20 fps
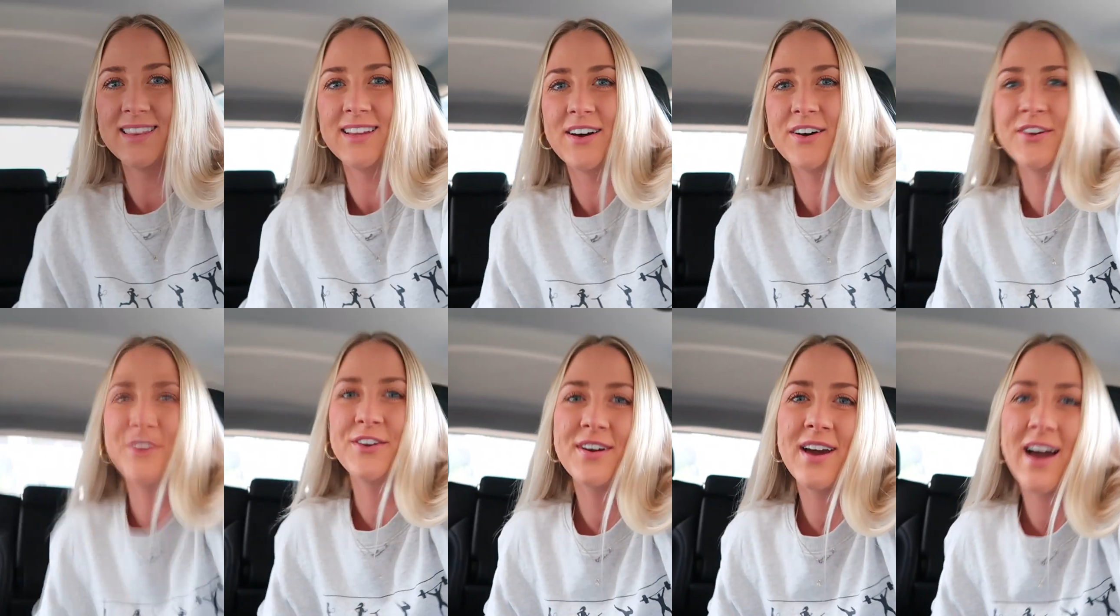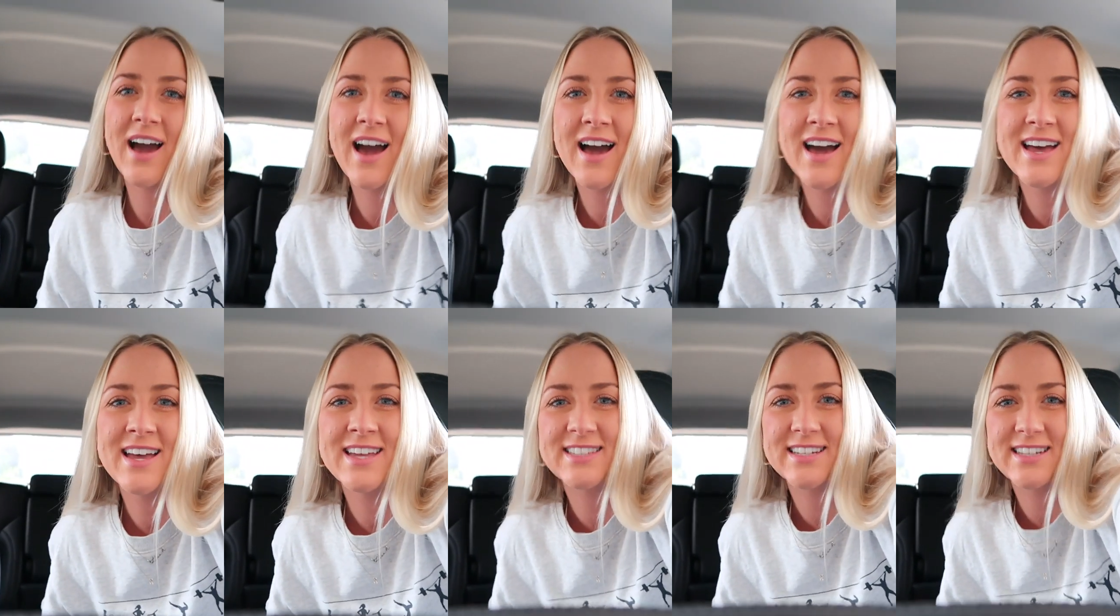Hello you
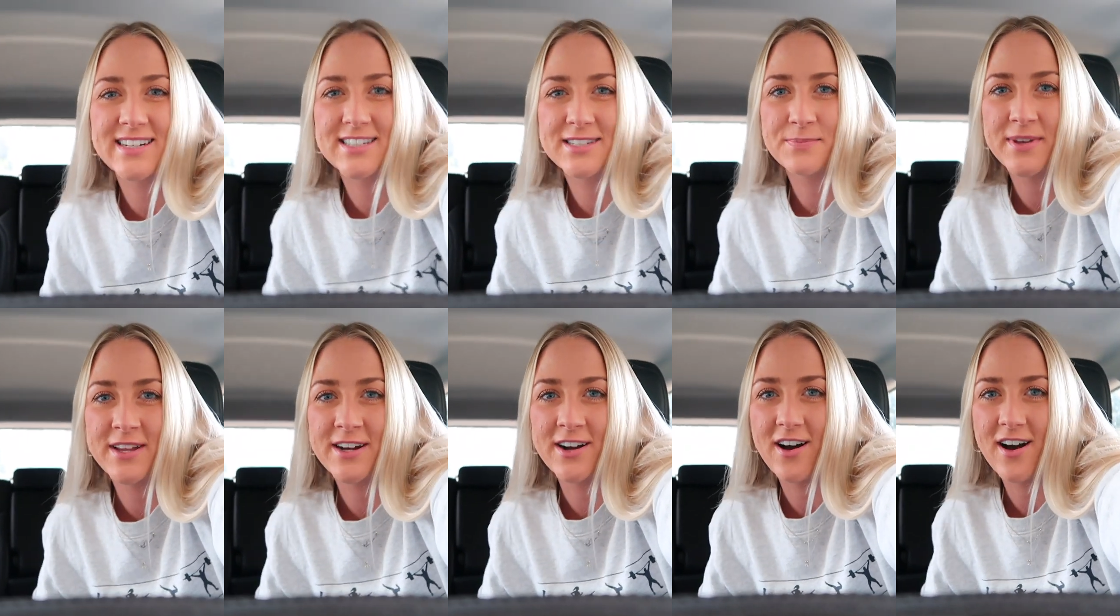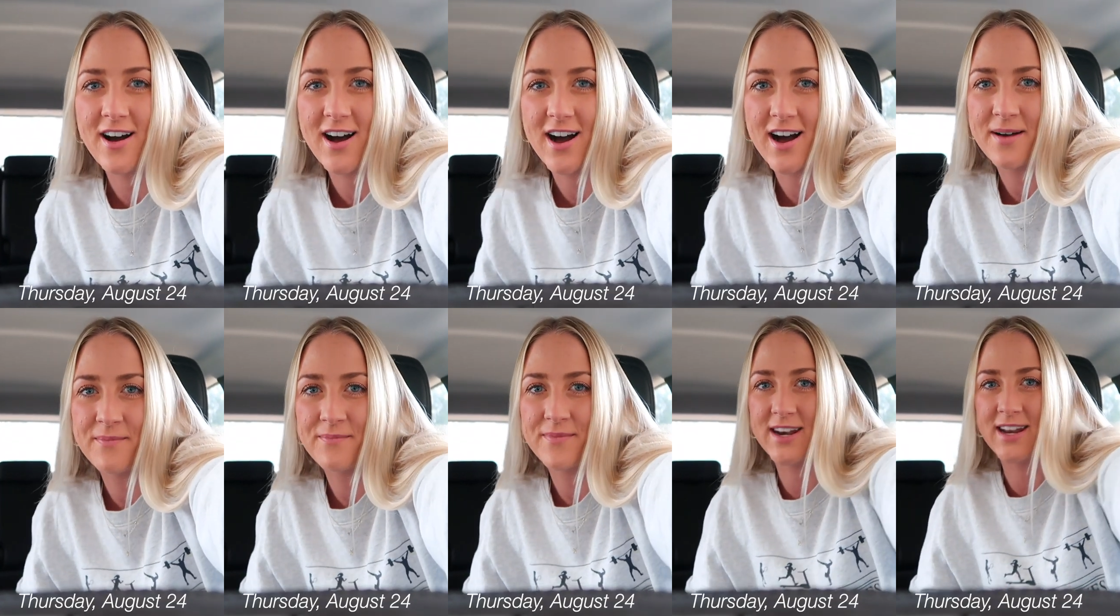guys, it has been a
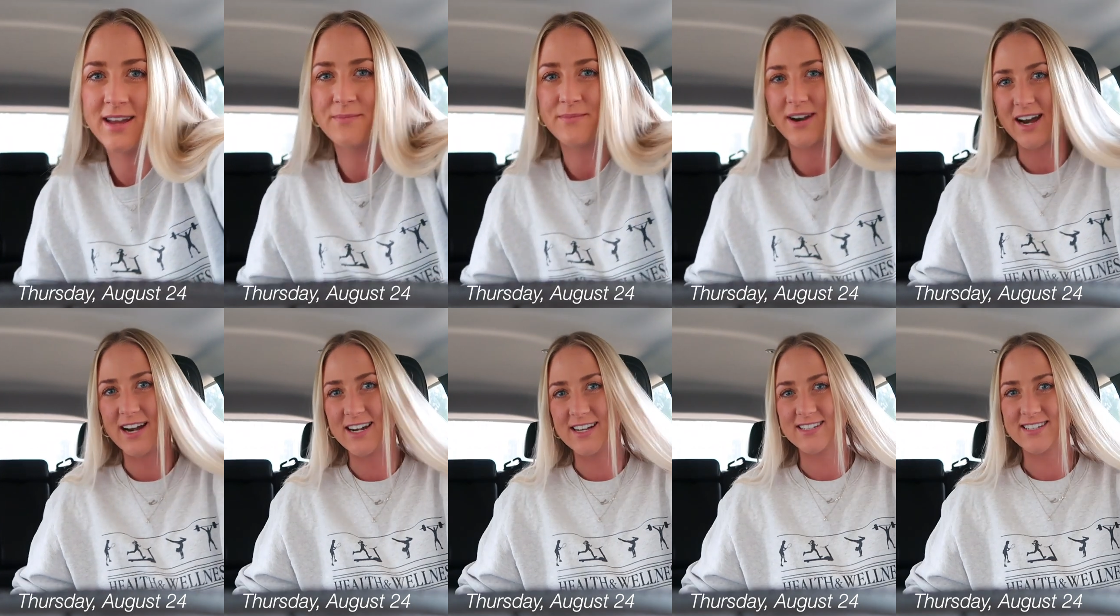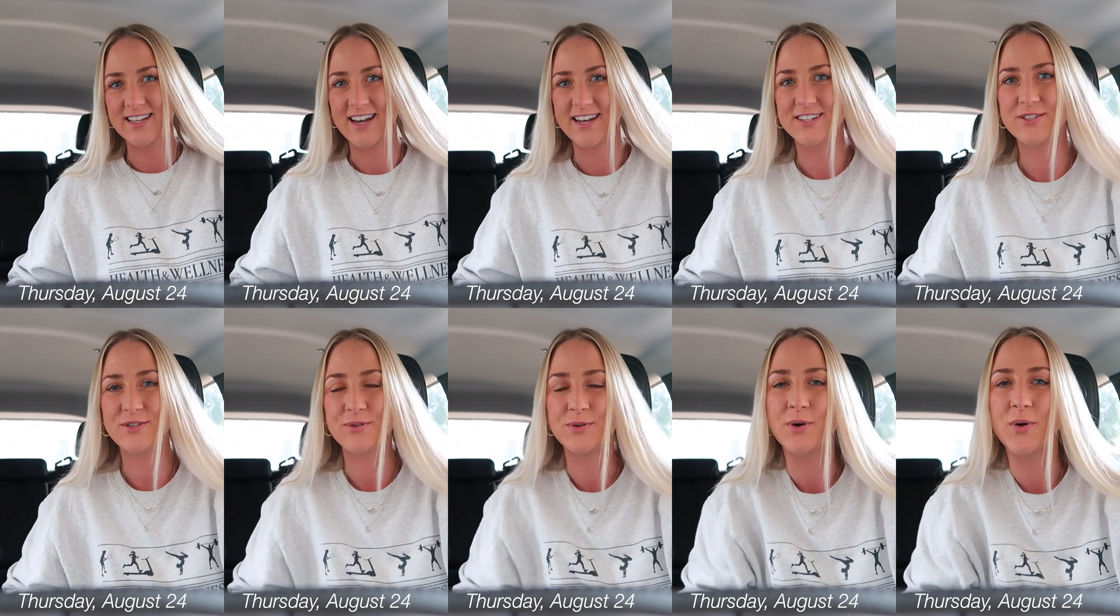hot minute, but I
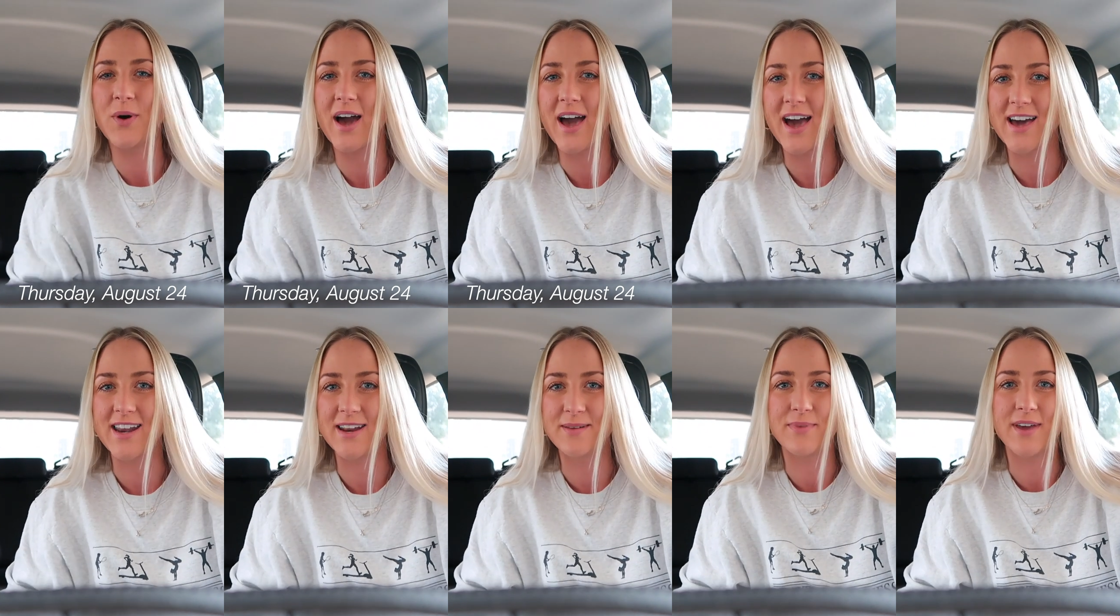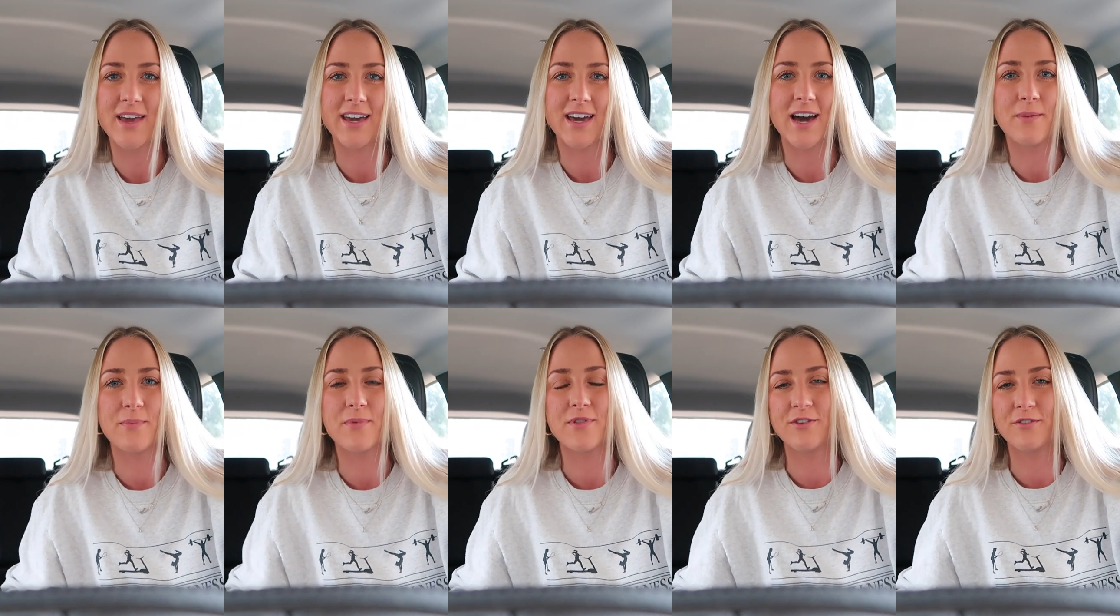decided to go ahead and pick
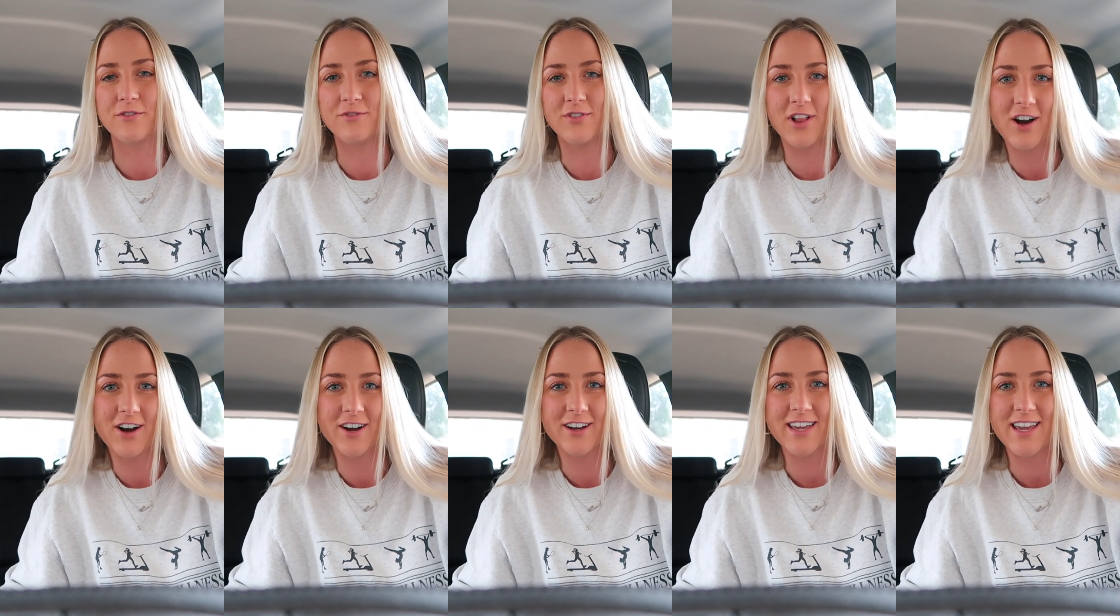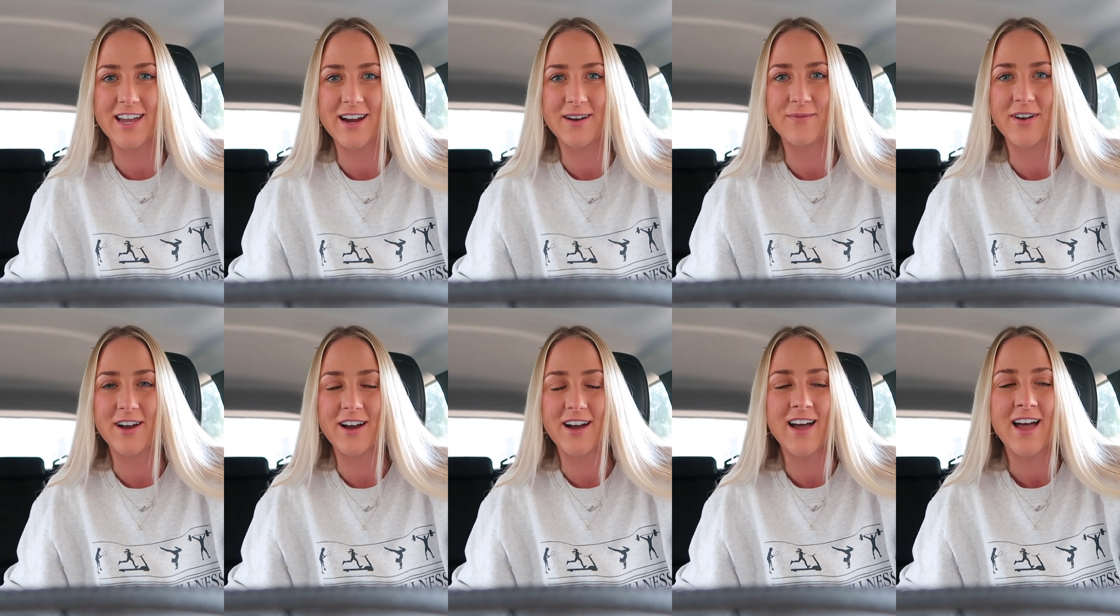up the vlog
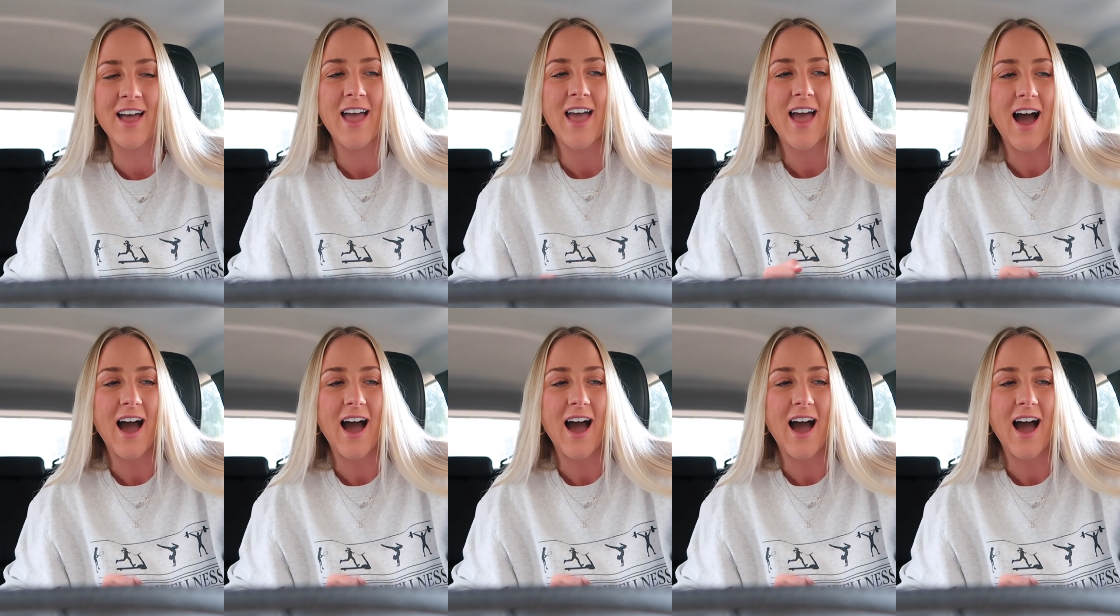camera.